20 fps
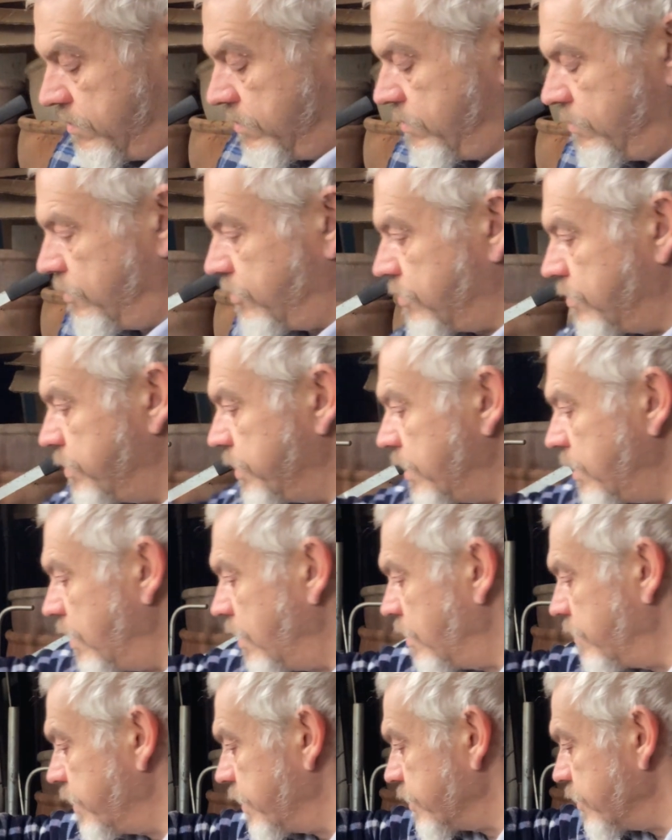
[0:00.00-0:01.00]
which will be a
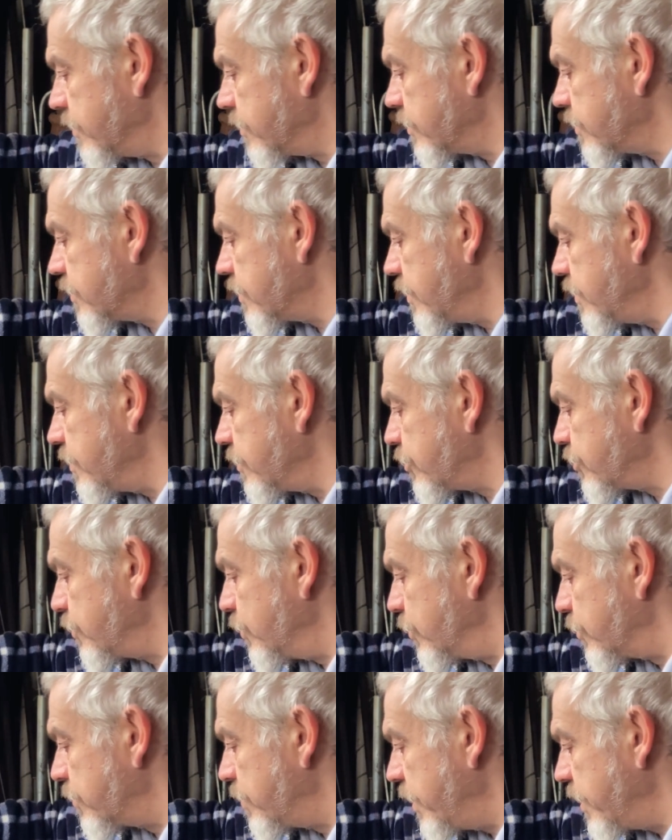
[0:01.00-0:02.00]
lot in a
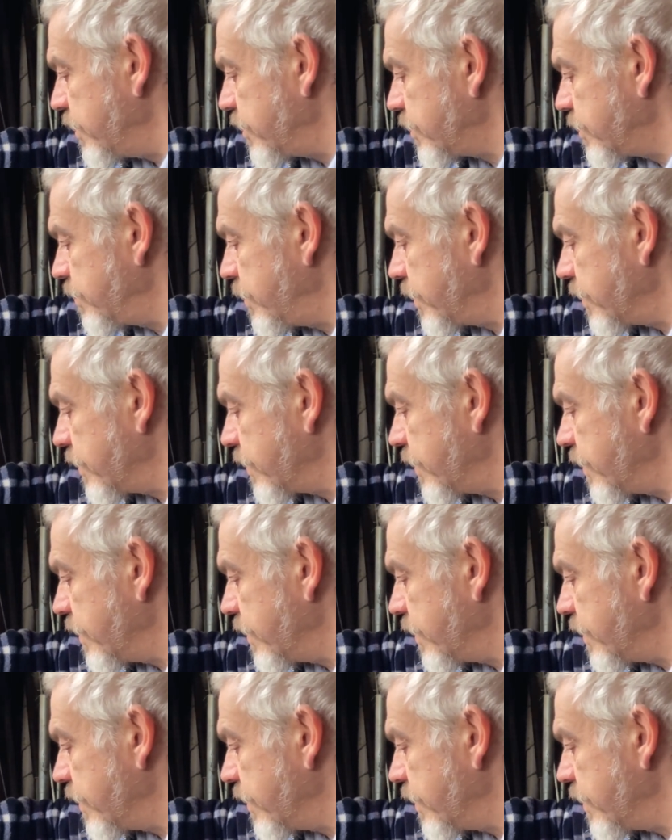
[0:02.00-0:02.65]
small space, but